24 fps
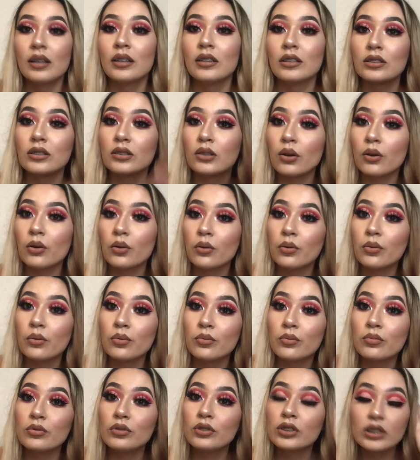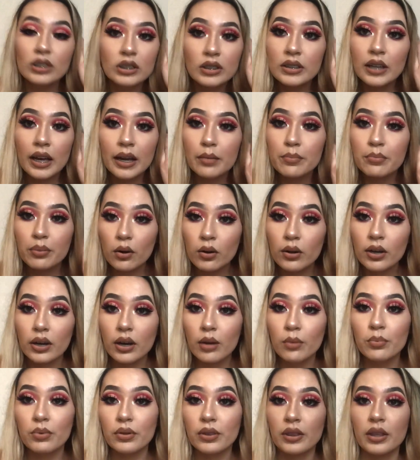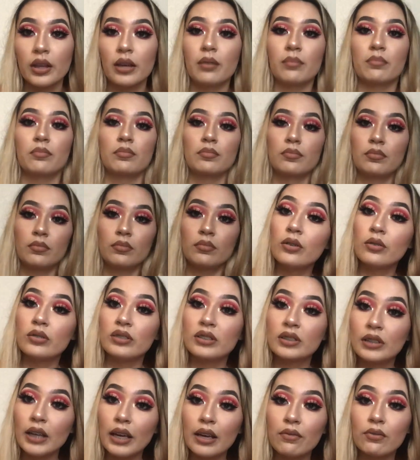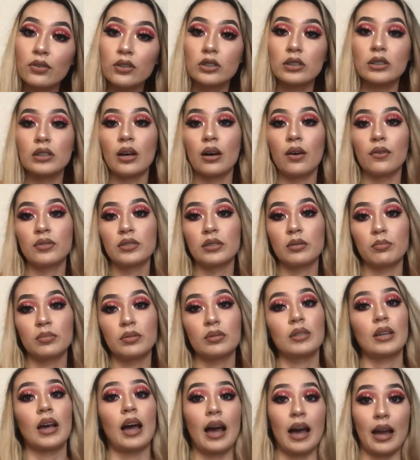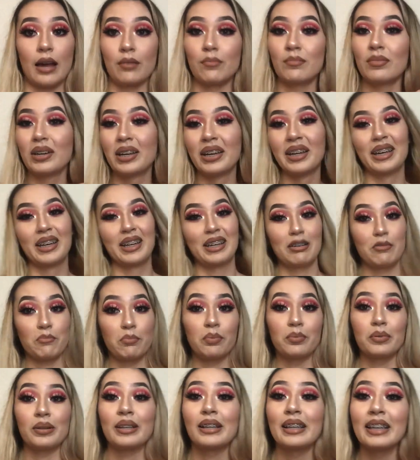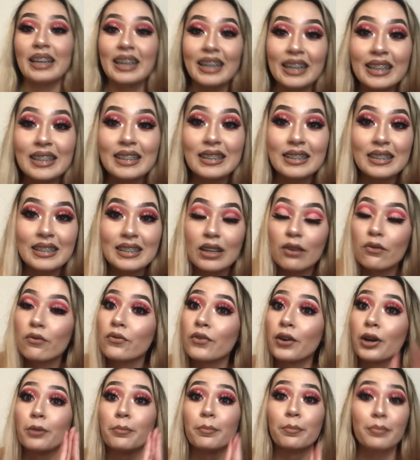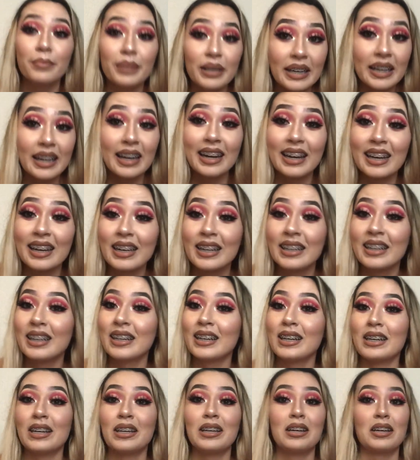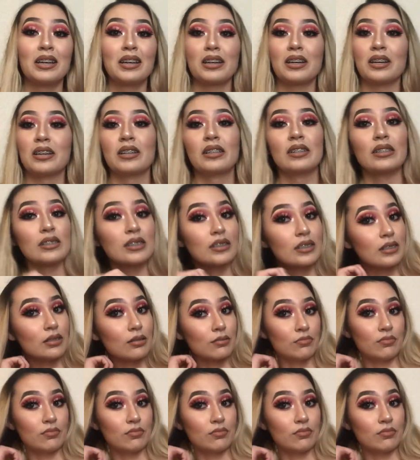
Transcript: So just stay broken up with them. Save yourself some time, please, for me. Because